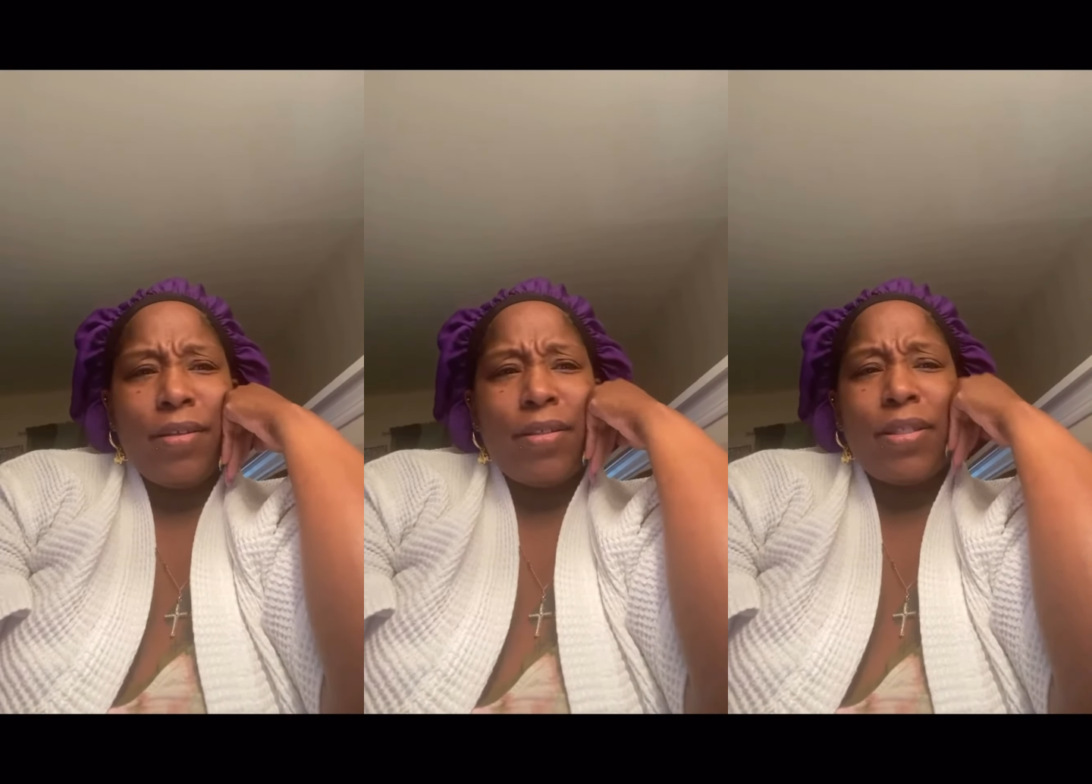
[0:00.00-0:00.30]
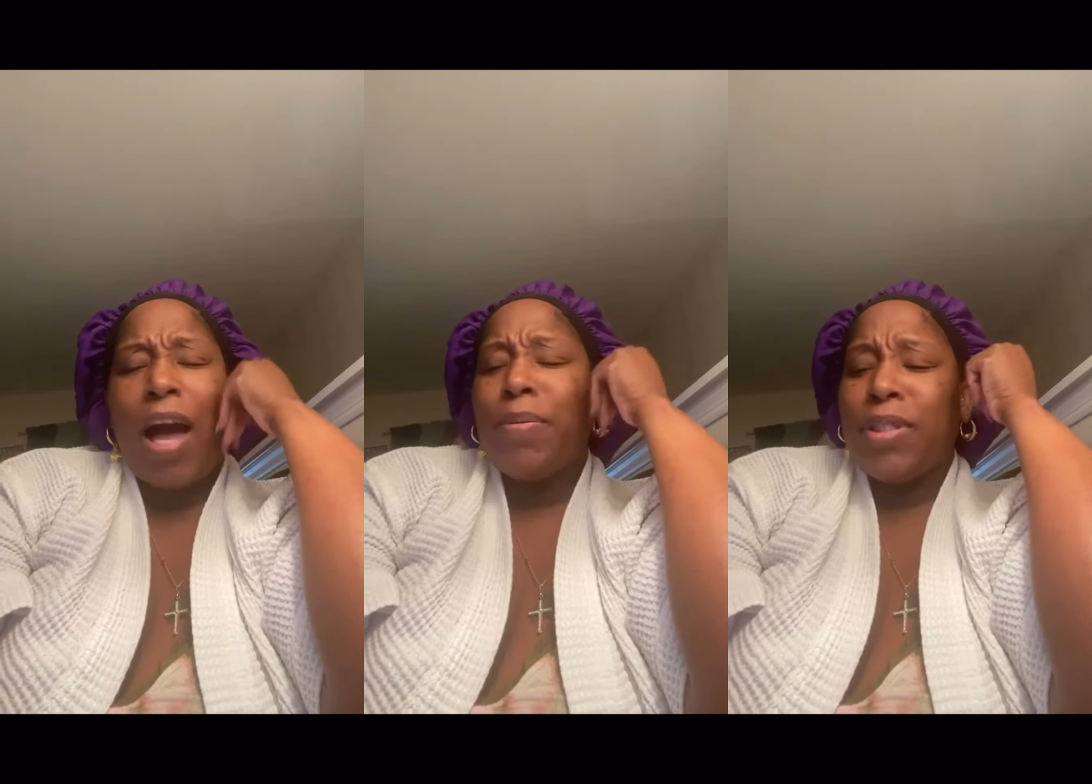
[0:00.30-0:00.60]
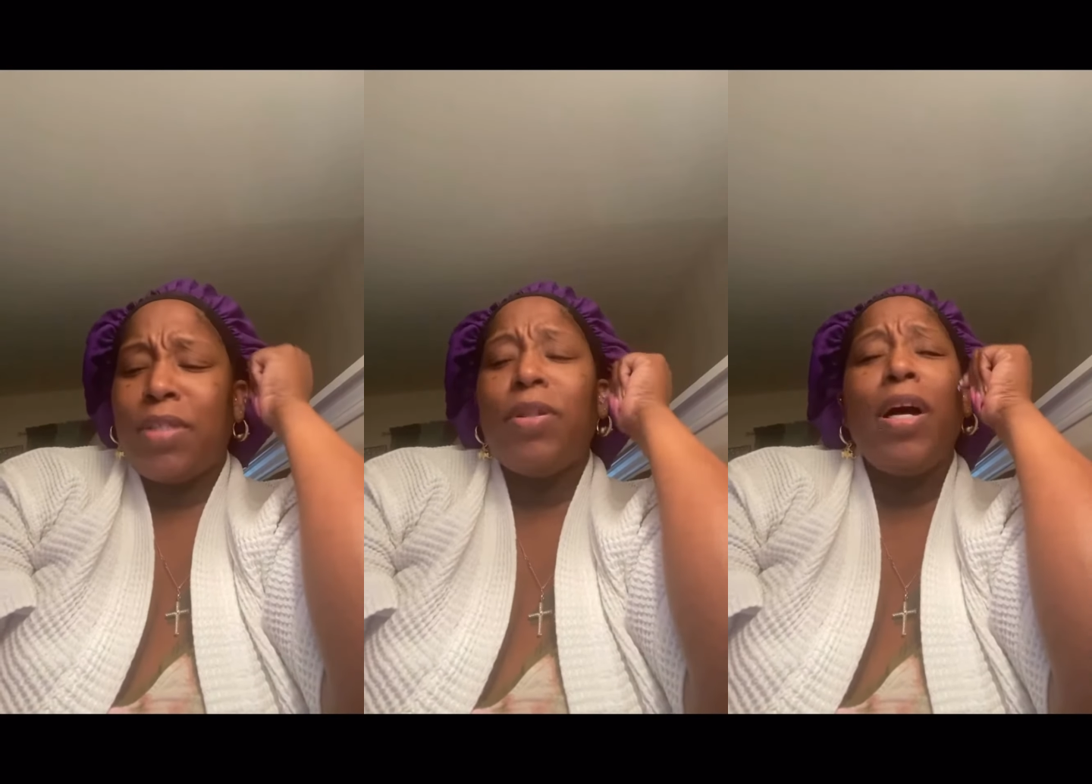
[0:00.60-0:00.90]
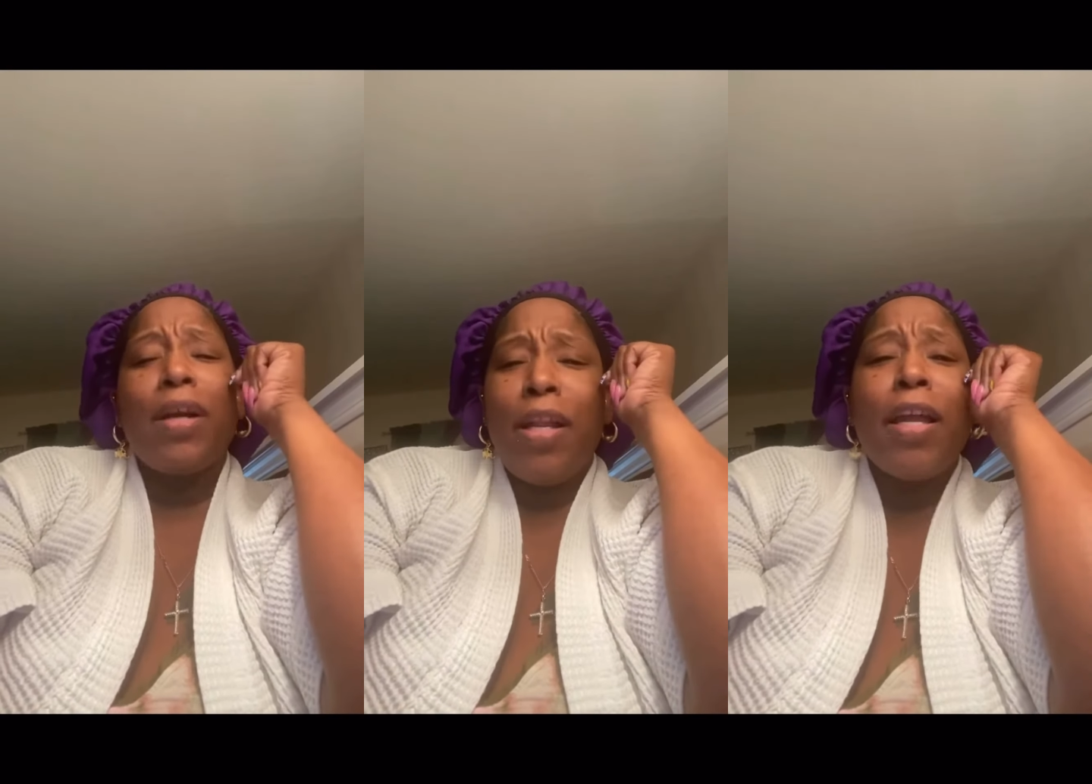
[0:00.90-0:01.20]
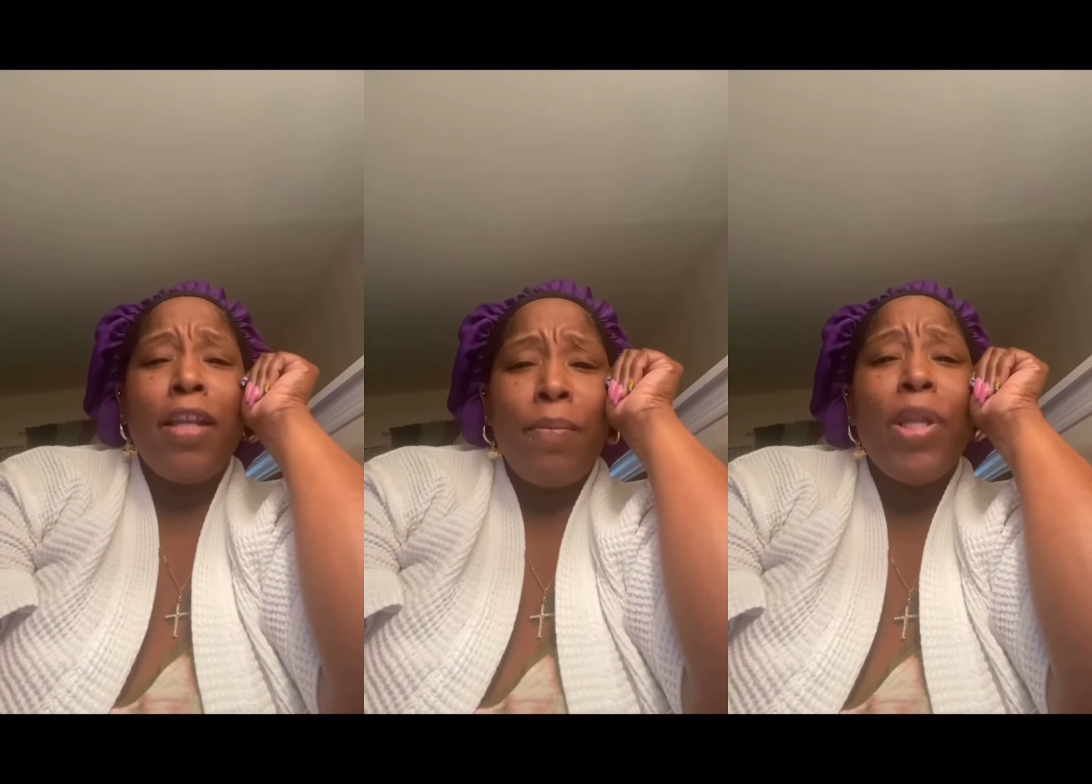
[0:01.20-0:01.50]
Stop. Look,
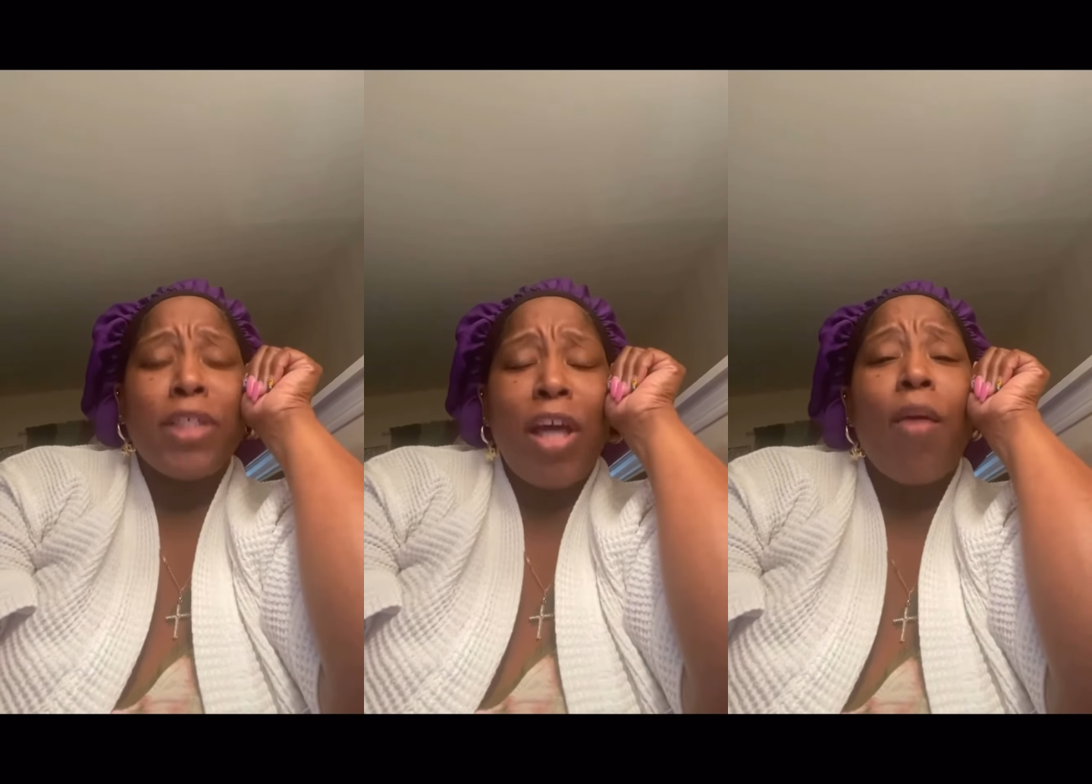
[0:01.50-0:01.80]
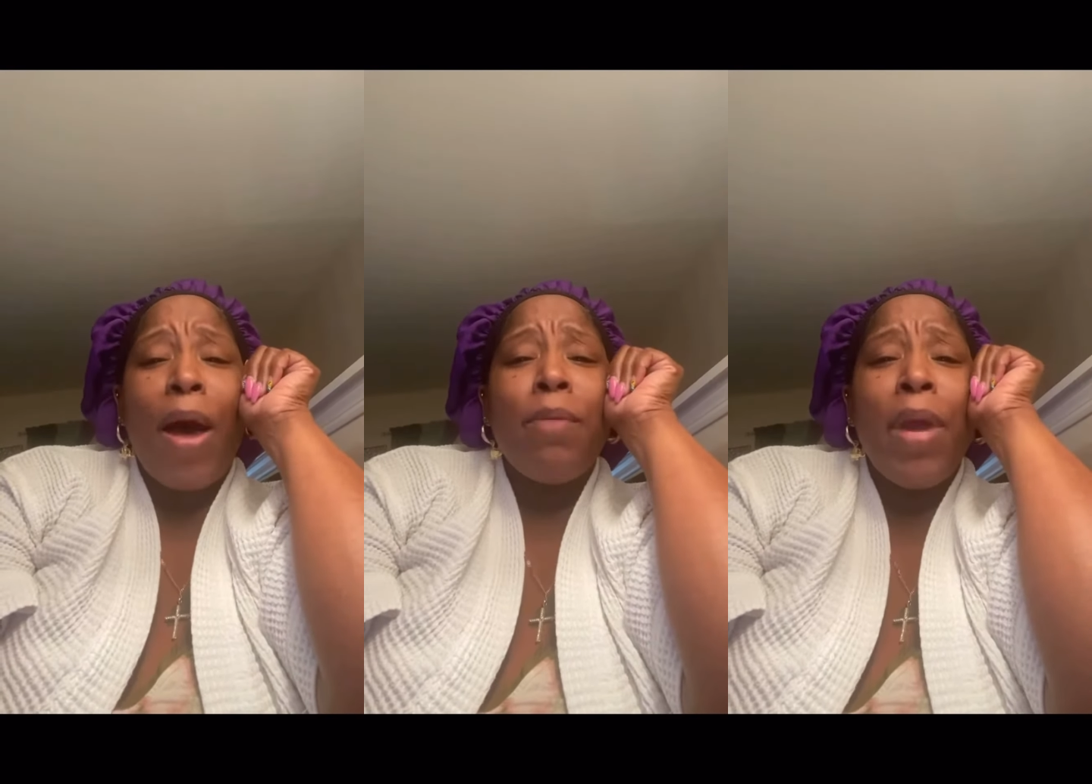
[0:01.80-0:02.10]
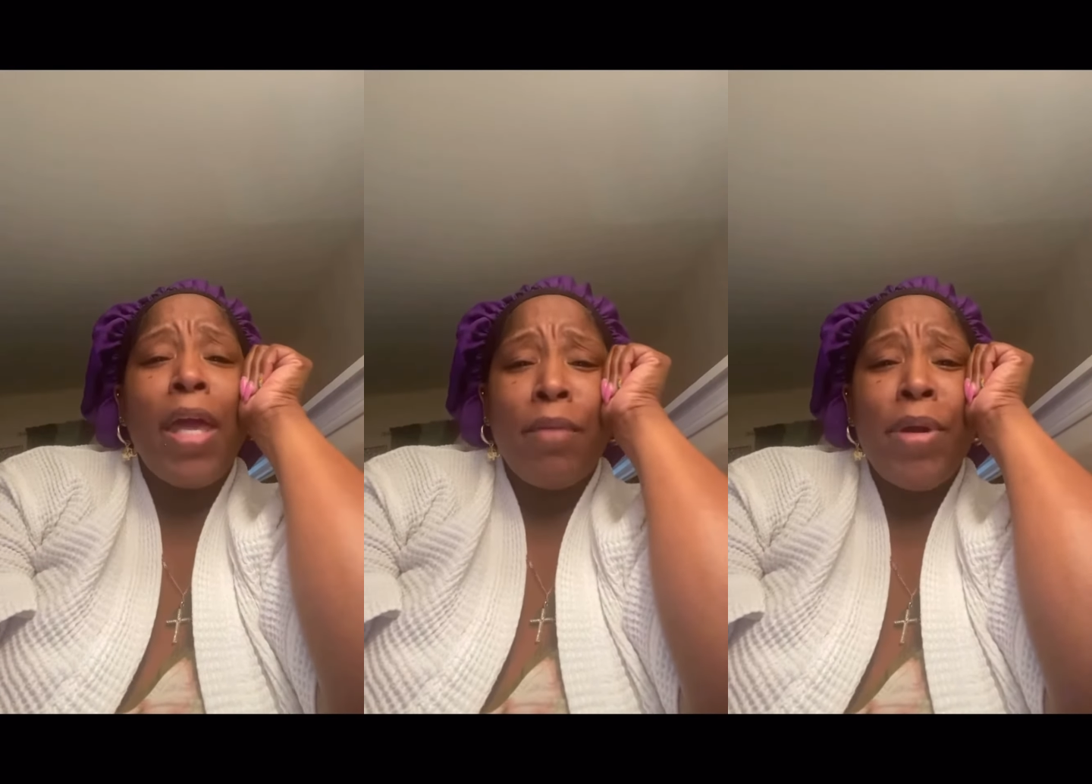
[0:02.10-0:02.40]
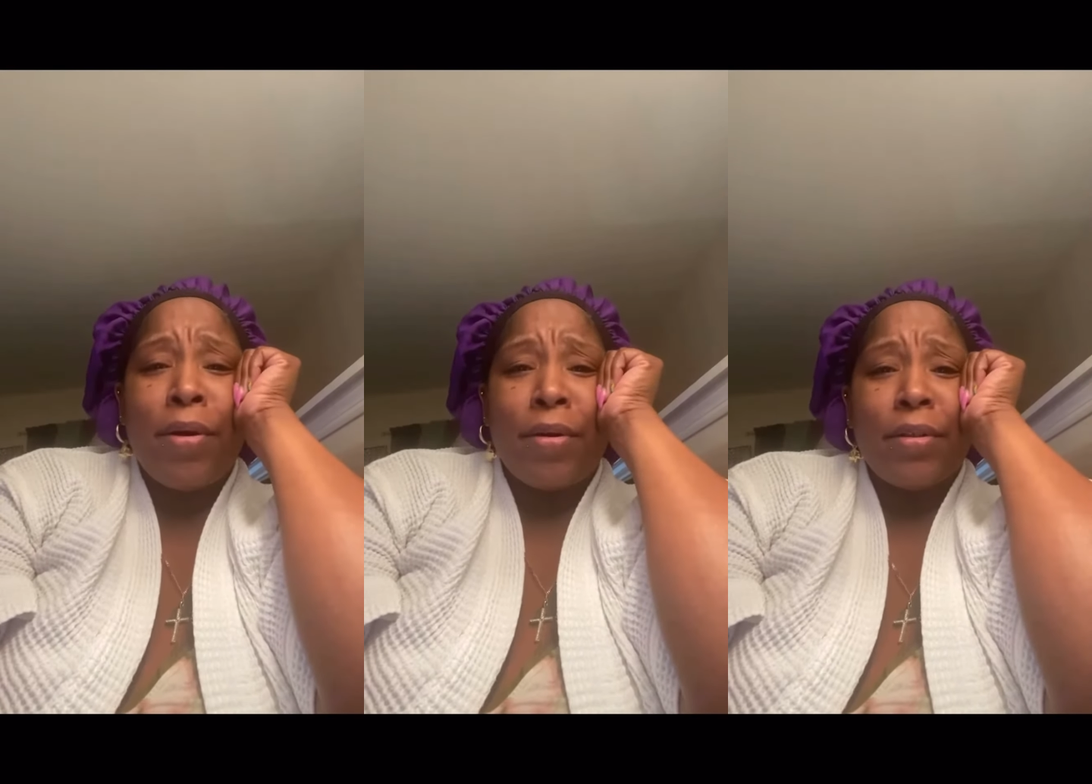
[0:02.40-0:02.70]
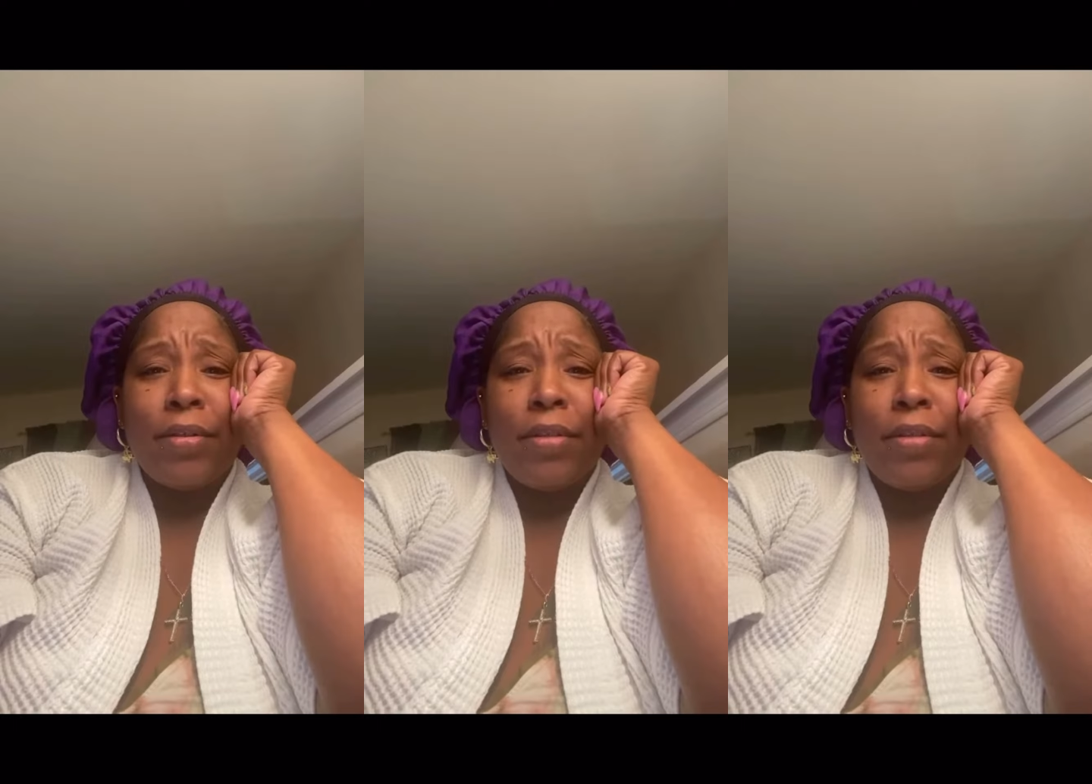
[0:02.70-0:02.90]
talk about the man in the mirror.